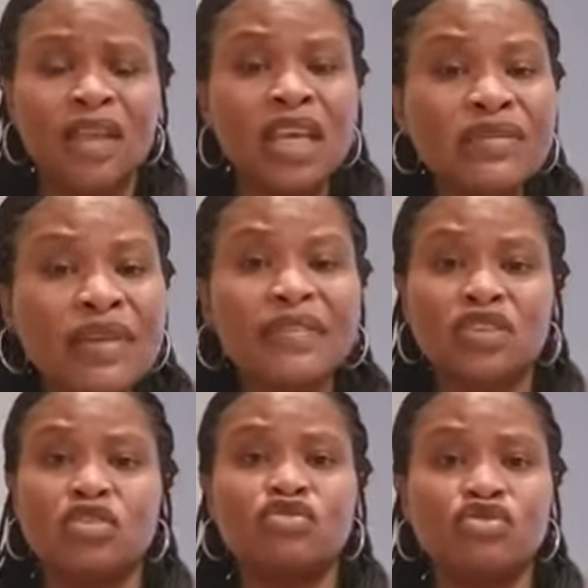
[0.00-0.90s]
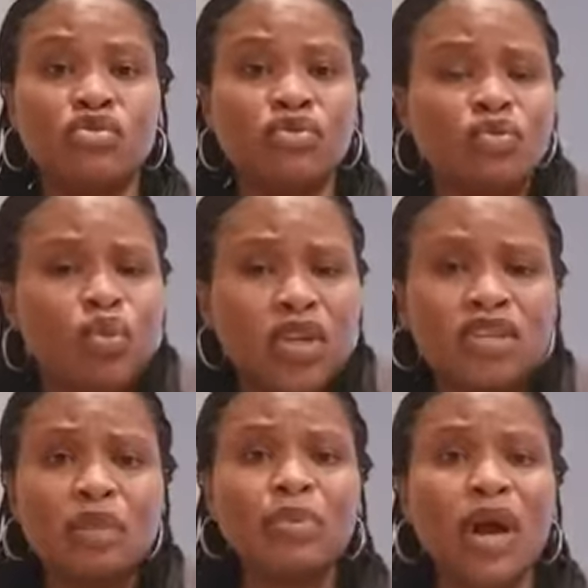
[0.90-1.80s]
Even if it's the truth, what is
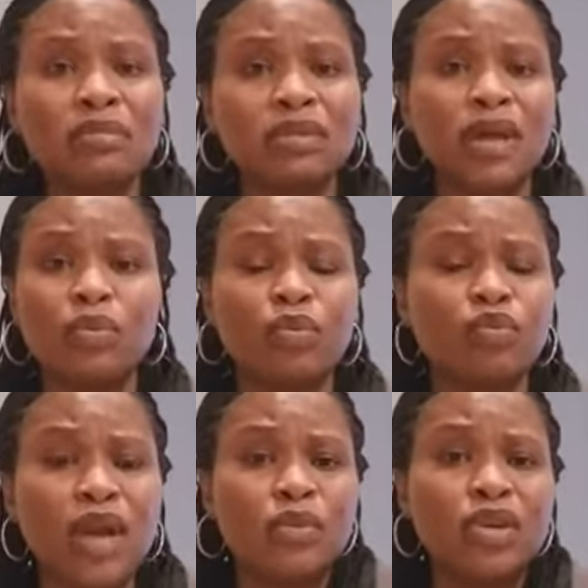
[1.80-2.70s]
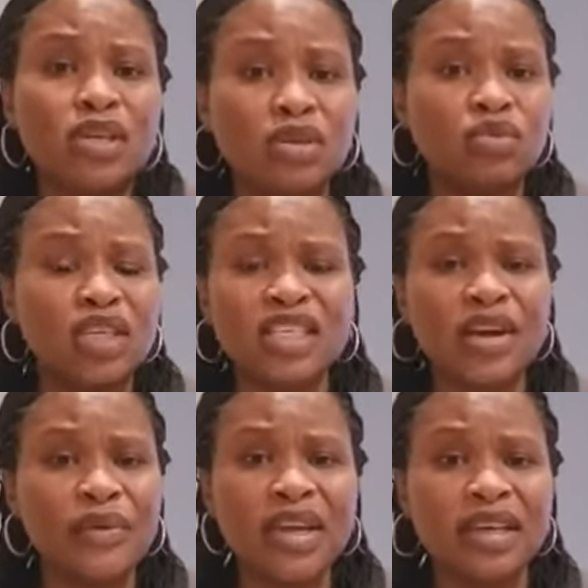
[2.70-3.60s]
your problem that we
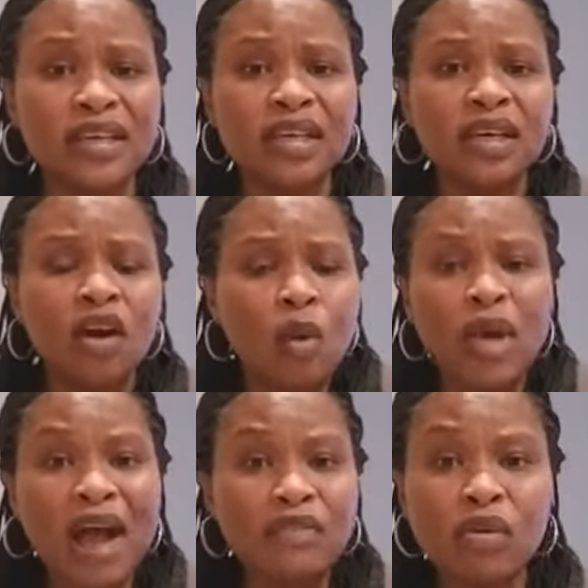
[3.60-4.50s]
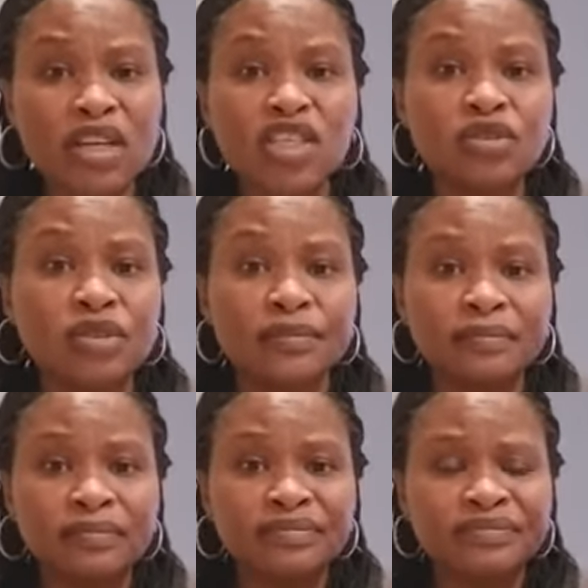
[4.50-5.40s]
disagree or we have questions?
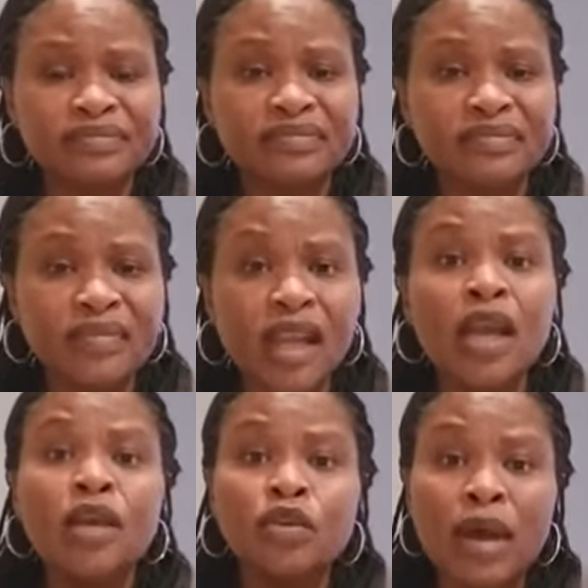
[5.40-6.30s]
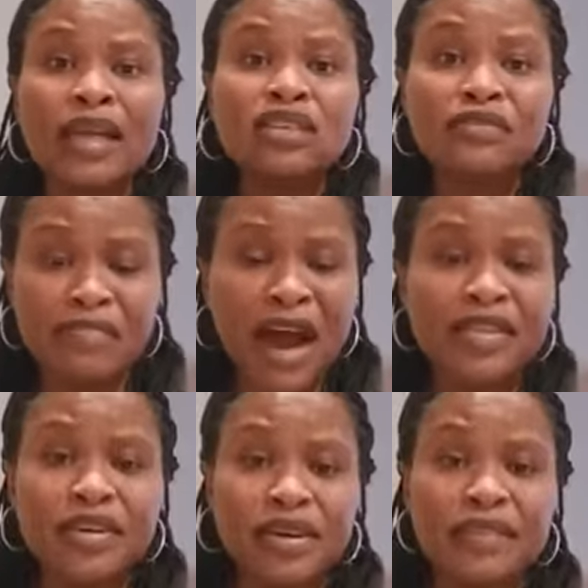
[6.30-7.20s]
You as a
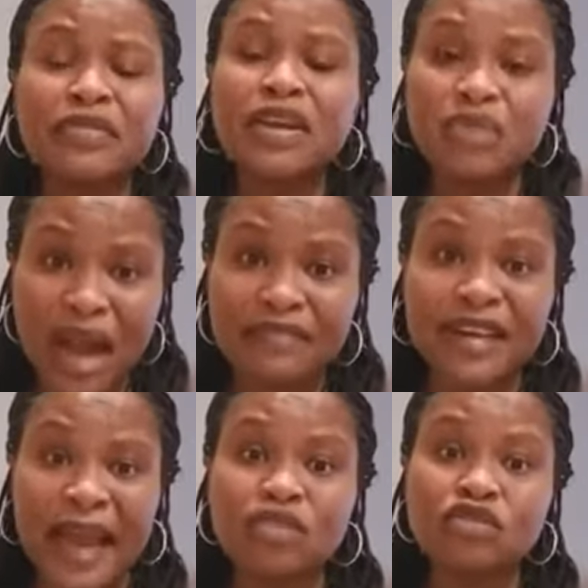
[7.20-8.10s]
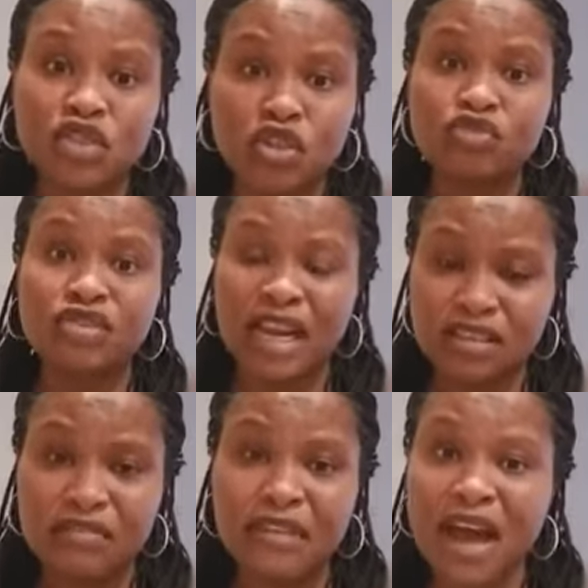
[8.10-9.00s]
father, if you have natural children as
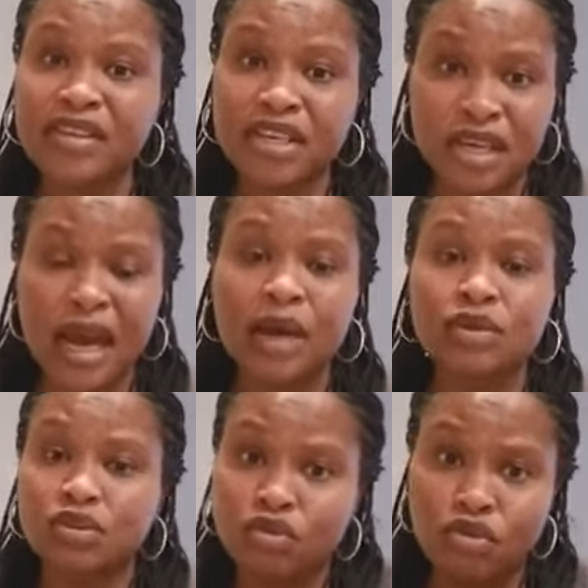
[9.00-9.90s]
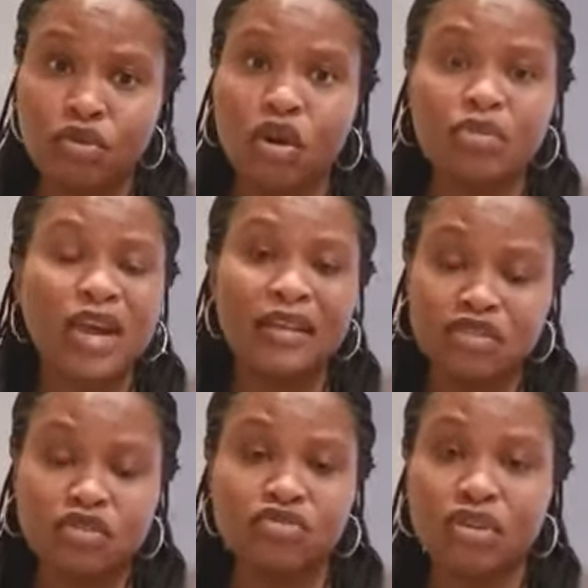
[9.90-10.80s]
a father in the house, you grew up, you have
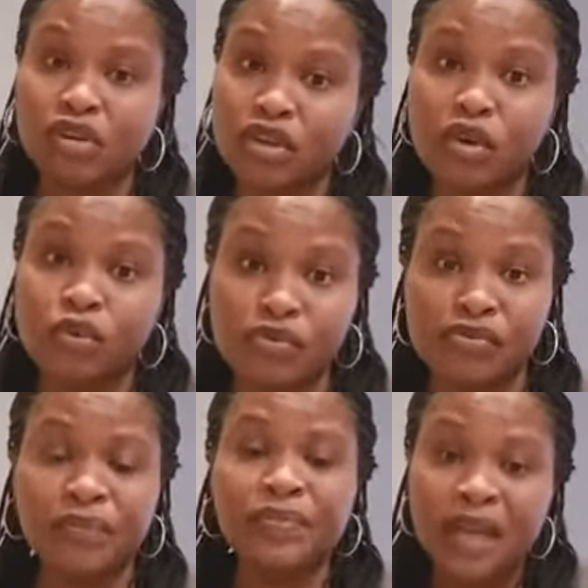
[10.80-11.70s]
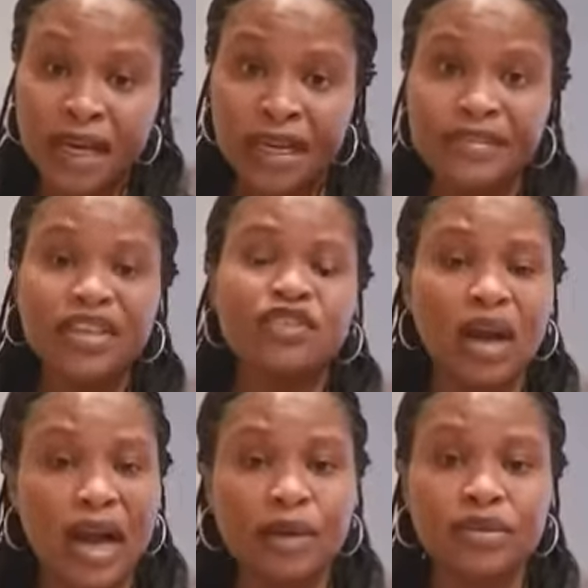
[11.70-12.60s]
children under your roof, living in your
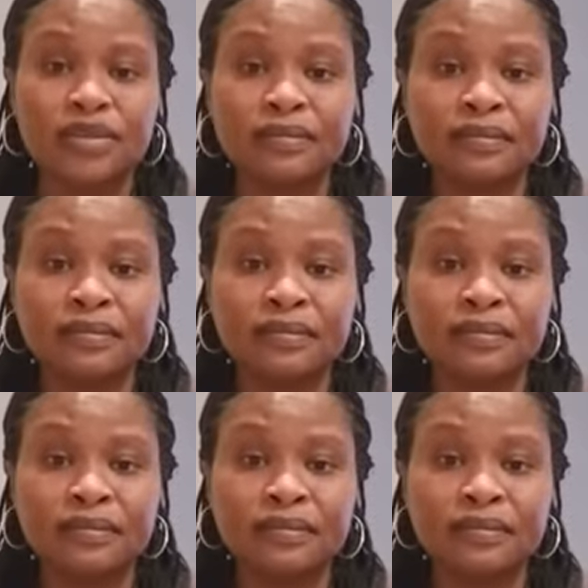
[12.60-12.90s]
house,